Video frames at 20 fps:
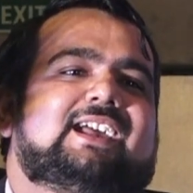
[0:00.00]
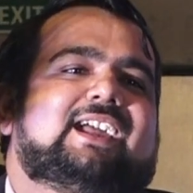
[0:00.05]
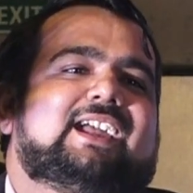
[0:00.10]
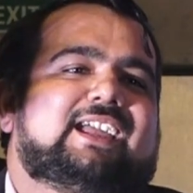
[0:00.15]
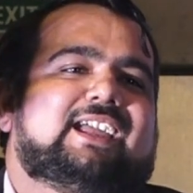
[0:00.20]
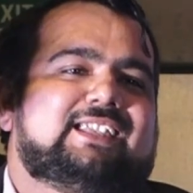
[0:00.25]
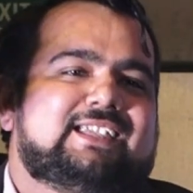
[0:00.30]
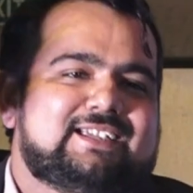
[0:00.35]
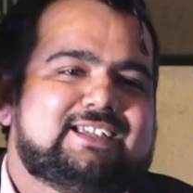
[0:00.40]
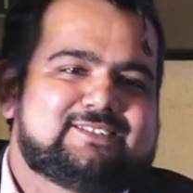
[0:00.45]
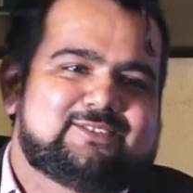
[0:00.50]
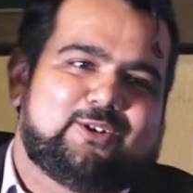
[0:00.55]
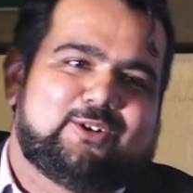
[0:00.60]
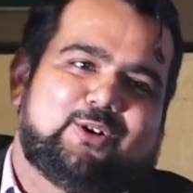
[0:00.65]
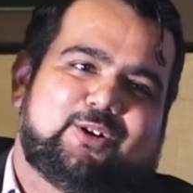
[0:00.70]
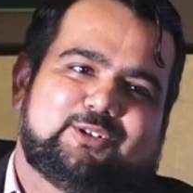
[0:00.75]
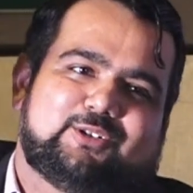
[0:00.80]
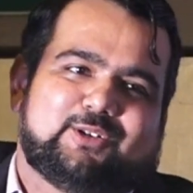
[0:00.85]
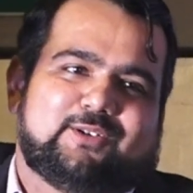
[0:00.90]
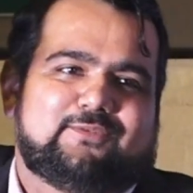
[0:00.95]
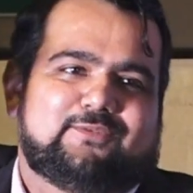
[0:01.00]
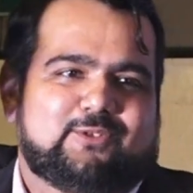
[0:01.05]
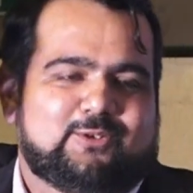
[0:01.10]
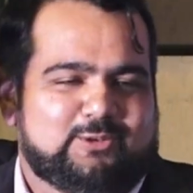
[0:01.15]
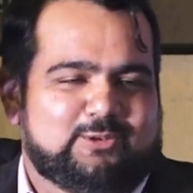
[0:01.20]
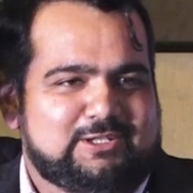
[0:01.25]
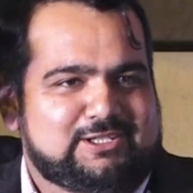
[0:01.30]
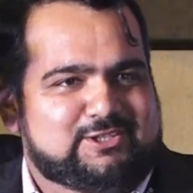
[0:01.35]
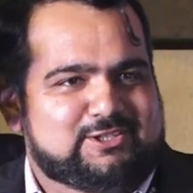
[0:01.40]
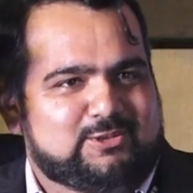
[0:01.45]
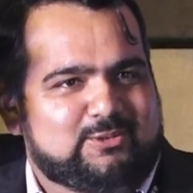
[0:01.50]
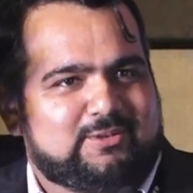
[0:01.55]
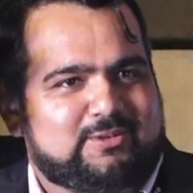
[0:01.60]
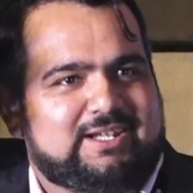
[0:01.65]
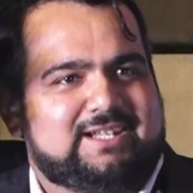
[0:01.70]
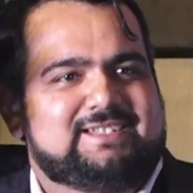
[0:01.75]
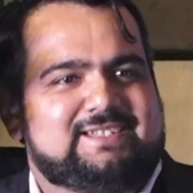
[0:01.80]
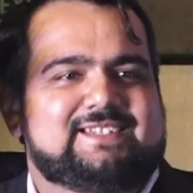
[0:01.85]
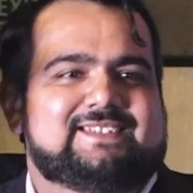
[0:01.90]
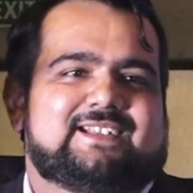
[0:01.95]
any sort of cold
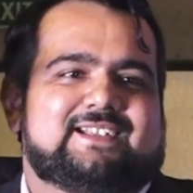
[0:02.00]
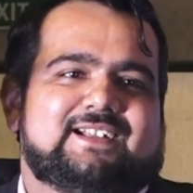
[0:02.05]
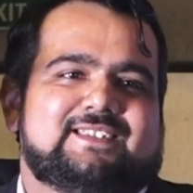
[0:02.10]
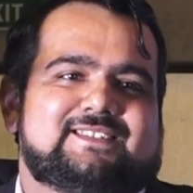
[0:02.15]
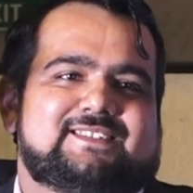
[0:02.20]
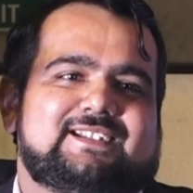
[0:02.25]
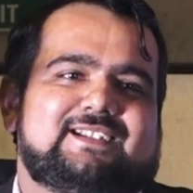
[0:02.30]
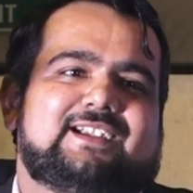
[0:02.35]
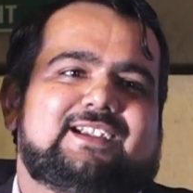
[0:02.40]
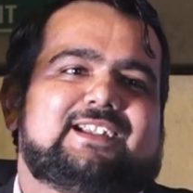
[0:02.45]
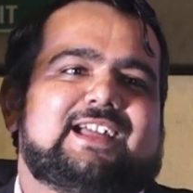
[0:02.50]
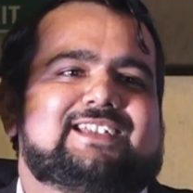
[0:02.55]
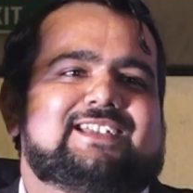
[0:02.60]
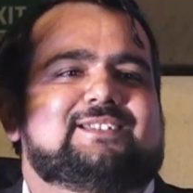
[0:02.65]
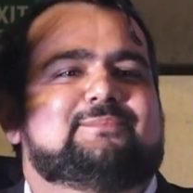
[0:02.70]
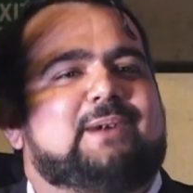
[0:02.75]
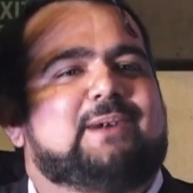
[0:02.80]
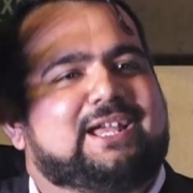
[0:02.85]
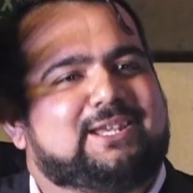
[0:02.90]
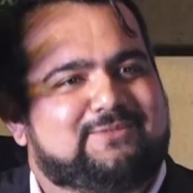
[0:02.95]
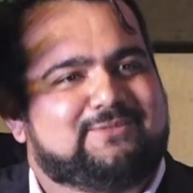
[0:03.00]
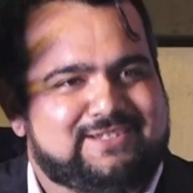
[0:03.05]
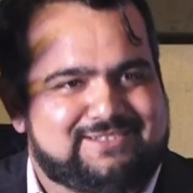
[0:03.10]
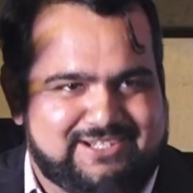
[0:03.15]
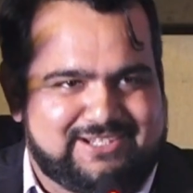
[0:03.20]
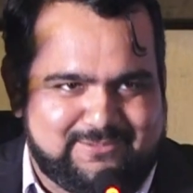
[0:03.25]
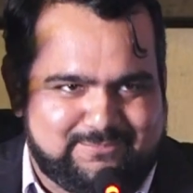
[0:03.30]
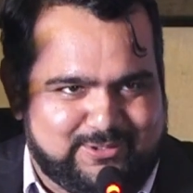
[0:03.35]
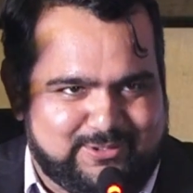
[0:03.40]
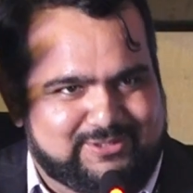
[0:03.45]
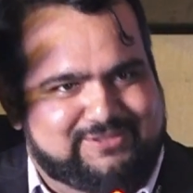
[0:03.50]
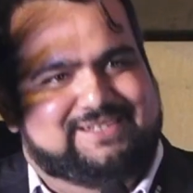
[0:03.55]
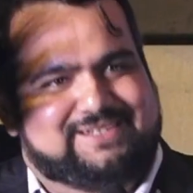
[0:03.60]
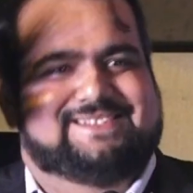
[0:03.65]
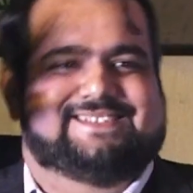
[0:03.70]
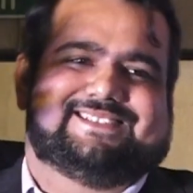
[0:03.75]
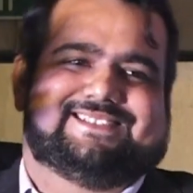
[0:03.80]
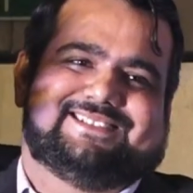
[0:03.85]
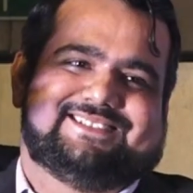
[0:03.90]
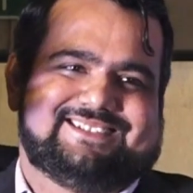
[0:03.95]
storage is considered as a manufacturing process.